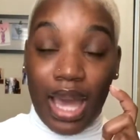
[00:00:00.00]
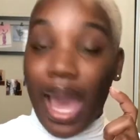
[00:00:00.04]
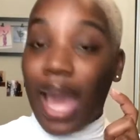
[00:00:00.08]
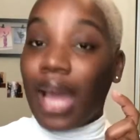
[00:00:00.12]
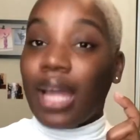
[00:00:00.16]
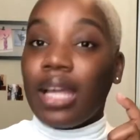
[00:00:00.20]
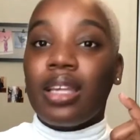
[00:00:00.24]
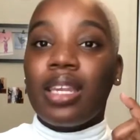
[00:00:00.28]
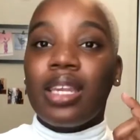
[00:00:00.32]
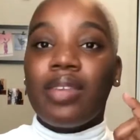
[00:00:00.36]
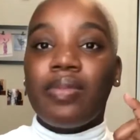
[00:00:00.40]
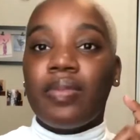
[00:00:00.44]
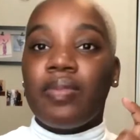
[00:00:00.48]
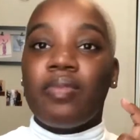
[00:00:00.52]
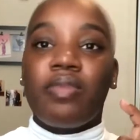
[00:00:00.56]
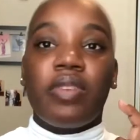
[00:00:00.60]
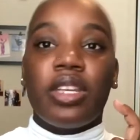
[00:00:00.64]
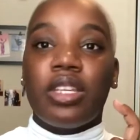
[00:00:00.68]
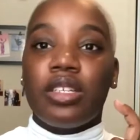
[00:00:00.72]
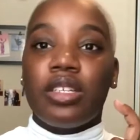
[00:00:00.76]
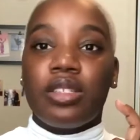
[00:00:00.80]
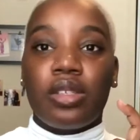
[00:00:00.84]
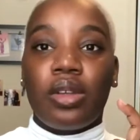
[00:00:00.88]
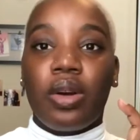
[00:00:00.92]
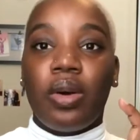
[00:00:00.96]
I couldn't even
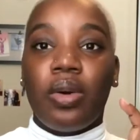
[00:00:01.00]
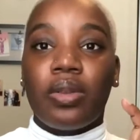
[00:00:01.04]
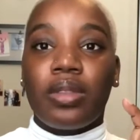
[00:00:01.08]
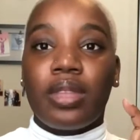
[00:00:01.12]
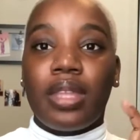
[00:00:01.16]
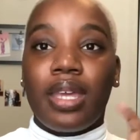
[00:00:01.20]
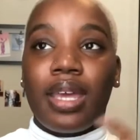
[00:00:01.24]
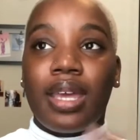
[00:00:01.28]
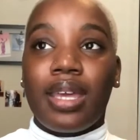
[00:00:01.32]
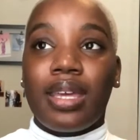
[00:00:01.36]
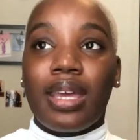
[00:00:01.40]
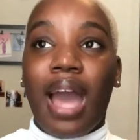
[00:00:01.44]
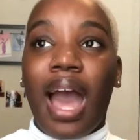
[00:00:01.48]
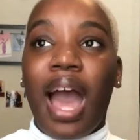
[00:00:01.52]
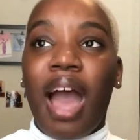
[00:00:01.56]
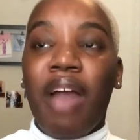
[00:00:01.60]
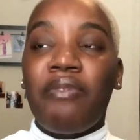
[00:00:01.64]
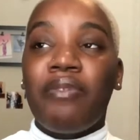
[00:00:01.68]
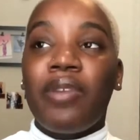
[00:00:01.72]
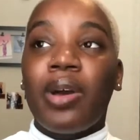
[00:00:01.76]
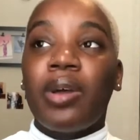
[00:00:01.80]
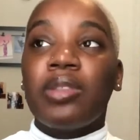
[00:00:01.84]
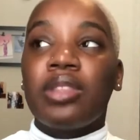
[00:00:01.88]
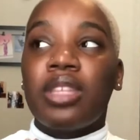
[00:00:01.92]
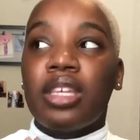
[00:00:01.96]
finish the whole thing. I
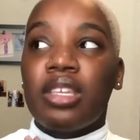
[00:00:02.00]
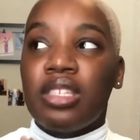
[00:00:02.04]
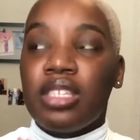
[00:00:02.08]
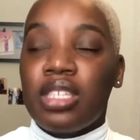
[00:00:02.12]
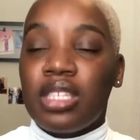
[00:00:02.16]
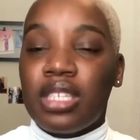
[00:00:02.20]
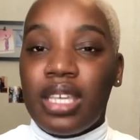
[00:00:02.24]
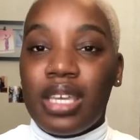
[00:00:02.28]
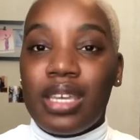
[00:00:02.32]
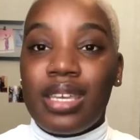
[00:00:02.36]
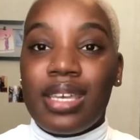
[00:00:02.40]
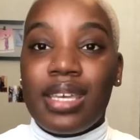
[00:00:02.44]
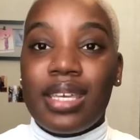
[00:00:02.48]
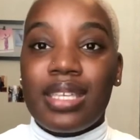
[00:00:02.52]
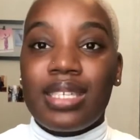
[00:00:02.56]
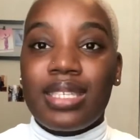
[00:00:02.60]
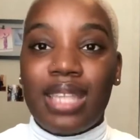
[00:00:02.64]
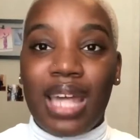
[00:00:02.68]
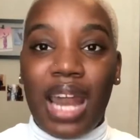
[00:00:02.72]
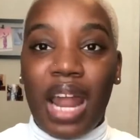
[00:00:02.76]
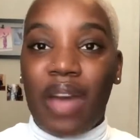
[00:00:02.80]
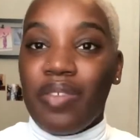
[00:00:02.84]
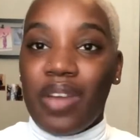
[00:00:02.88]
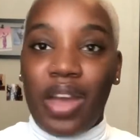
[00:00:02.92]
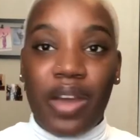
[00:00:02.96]
felt the sickest
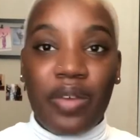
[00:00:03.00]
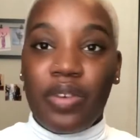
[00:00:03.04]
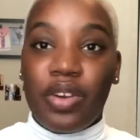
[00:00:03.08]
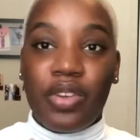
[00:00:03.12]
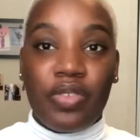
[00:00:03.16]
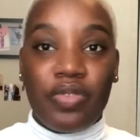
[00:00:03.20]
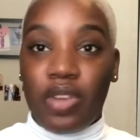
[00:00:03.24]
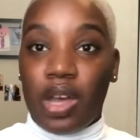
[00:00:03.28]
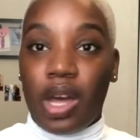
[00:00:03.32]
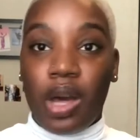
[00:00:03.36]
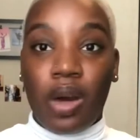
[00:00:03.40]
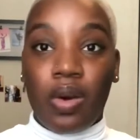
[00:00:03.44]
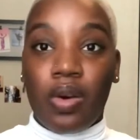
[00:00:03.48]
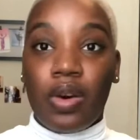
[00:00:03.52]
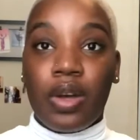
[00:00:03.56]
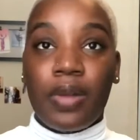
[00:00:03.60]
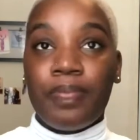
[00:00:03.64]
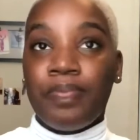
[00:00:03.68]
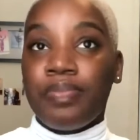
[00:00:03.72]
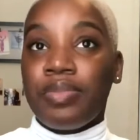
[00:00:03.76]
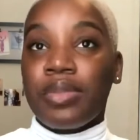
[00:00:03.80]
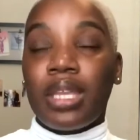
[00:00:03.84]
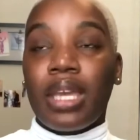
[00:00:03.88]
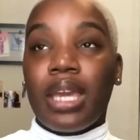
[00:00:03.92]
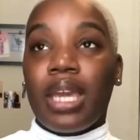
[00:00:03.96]
that I've ever felt
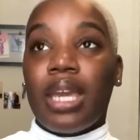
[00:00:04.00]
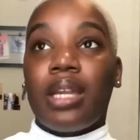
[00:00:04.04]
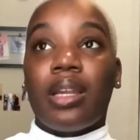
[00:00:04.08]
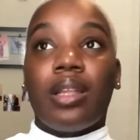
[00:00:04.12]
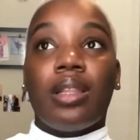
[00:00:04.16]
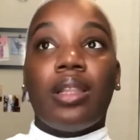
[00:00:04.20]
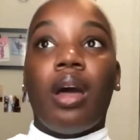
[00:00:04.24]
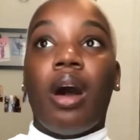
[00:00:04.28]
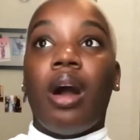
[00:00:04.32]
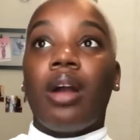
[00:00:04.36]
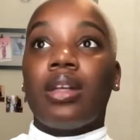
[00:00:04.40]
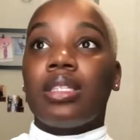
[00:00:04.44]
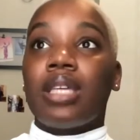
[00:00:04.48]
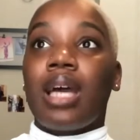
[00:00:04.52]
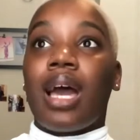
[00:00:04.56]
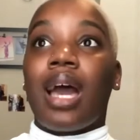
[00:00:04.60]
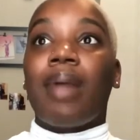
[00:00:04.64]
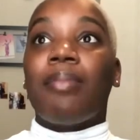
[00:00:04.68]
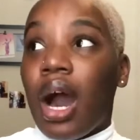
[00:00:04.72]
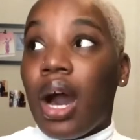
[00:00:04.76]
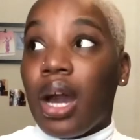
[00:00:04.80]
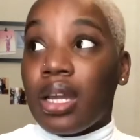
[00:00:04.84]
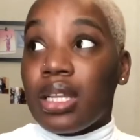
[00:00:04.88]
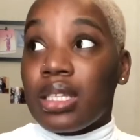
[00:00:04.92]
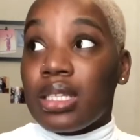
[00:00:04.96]
in a long time.
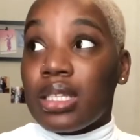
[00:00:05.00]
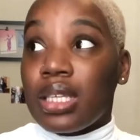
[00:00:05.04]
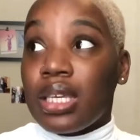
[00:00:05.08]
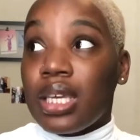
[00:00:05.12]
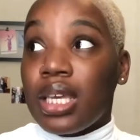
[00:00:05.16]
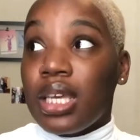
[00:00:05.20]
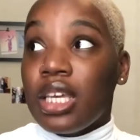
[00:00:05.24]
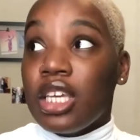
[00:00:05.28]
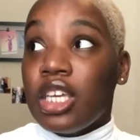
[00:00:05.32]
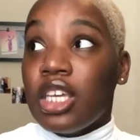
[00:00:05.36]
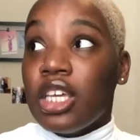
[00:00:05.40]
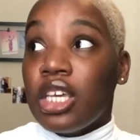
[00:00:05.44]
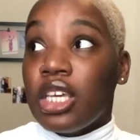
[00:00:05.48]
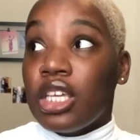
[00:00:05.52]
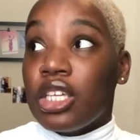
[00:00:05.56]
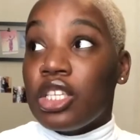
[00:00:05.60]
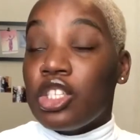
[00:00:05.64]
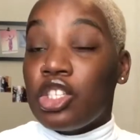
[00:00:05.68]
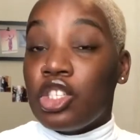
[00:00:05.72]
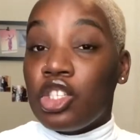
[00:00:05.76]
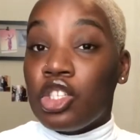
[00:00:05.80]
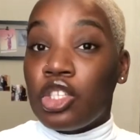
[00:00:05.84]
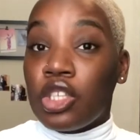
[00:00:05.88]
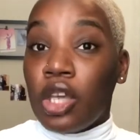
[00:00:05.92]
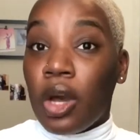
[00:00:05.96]
Honestly,
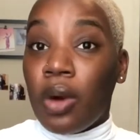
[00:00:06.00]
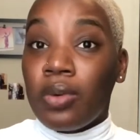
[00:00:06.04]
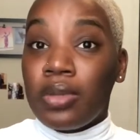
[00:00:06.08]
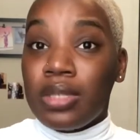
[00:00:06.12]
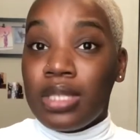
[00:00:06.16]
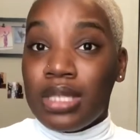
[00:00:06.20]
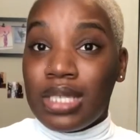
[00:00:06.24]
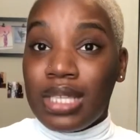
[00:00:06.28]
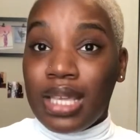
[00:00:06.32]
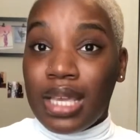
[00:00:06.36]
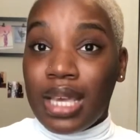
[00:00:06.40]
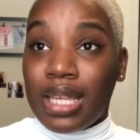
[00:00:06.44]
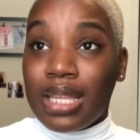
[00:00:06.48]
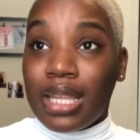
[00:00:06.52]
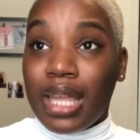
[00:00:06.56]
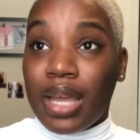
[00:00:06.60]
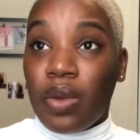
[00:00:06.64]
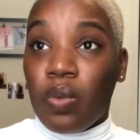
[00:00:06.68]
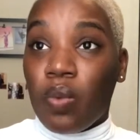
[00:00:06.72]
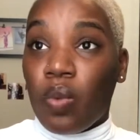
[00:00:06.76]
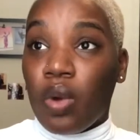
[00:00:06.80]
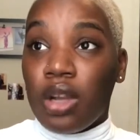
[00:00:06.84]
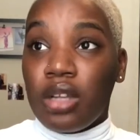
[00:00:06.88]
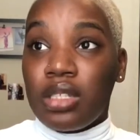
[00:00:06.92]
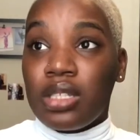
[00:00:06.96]
so sick, like
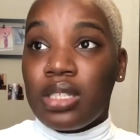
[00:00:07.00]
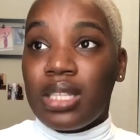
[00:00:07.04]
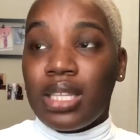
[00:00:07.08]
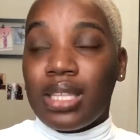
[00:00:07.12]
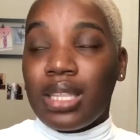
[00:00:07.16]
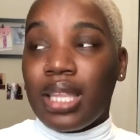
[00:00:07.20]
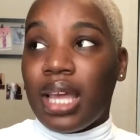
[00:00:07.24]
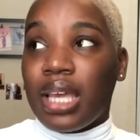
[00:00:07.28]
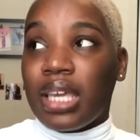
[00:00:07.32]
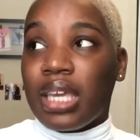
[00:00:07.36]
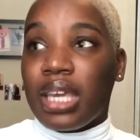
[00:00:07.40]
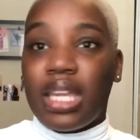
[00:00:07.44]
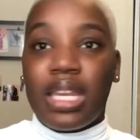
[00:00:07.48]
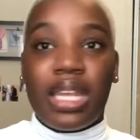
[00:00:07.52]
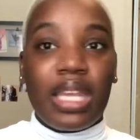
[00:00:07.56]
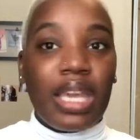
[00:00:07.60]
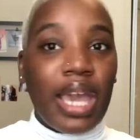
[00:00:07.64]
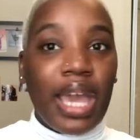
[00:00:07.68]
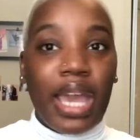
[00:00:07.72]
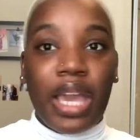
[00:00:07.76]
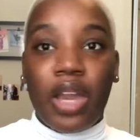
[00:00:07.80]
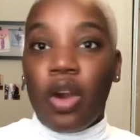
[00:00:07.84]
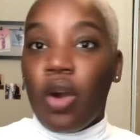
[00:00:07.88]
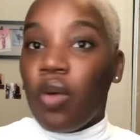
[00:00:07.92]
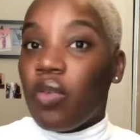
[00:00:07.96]
worse than like any
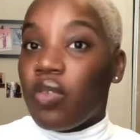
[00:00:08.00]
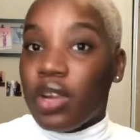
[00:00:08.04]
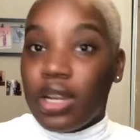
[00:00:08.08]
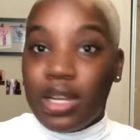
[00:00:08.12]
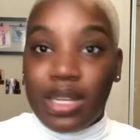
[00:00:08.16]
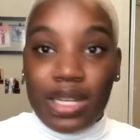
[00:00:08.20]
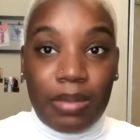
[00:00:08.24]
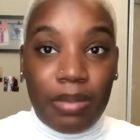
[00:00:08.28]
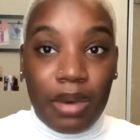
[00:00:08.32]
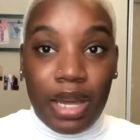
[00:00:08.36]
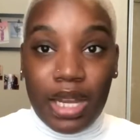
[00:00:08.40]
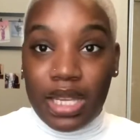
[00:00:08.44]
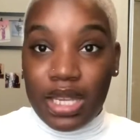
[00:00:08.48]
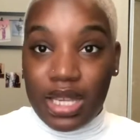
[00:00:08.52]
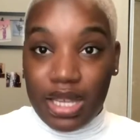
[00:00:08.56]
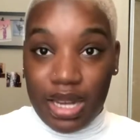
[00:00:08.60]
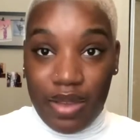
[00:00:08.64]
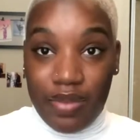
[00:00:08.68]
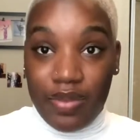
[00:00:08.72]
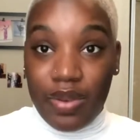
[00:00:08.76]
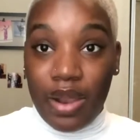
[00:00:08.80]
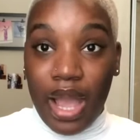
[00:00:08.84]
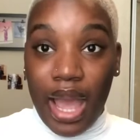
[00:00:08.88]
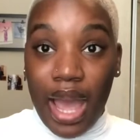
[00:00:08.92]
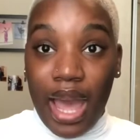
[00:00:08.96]
hangover anybody could
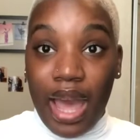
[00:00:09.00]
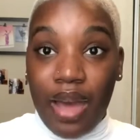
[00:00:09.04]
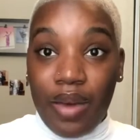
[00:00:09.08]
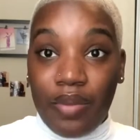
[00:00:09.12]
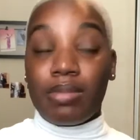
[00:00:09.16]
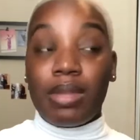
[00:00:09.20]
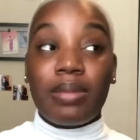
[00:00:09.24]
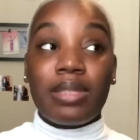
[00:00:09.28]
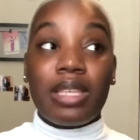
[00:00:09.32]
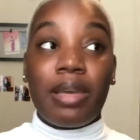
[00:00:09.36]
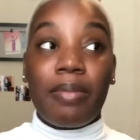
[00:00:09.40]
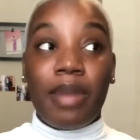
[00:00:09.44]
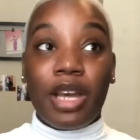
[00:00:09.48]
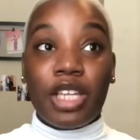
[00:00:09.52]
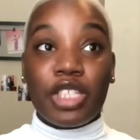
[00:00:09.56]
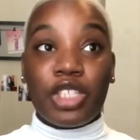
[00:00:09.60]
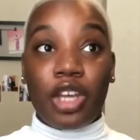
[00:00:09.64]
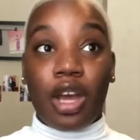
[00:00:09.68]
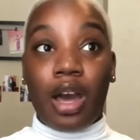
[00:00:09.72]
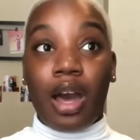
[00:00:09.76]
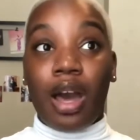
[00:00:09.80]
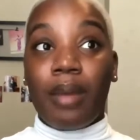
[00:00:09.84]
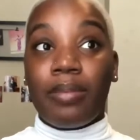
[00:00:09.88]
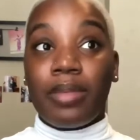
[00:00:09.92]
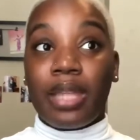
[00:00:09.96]
ever have. Sometimes at my
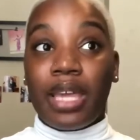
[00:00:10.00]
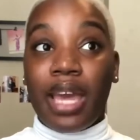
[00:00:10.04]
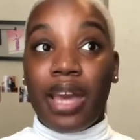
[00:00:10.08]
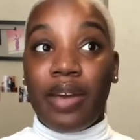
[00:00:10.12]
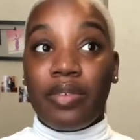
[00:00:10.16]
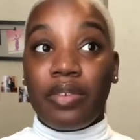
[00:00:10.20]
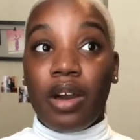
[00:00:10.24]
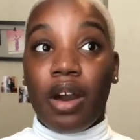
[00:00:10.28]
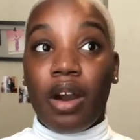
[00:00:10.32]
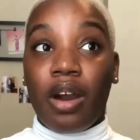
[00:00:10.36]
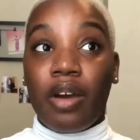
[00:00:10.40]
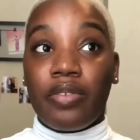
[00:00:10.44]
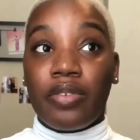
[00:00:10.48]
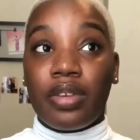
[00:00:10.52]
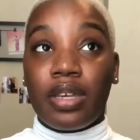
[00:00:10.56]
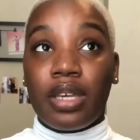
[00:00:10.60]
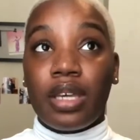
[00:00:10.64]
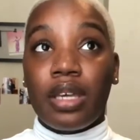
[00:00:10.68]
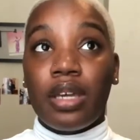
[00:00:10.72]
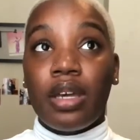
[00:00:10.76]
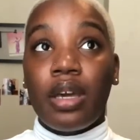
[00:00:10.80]
job, they have coffee.